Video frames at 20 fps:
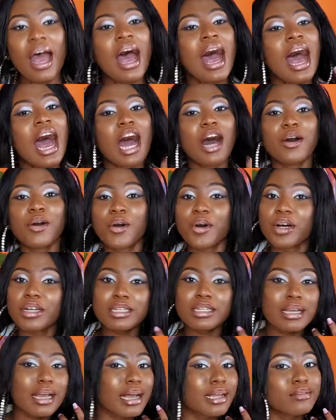how God
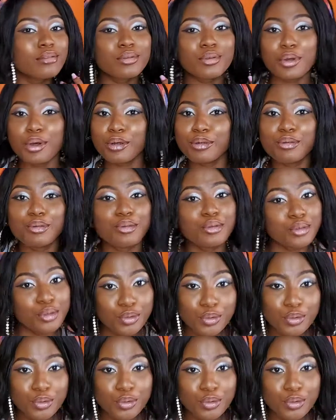can talk to you,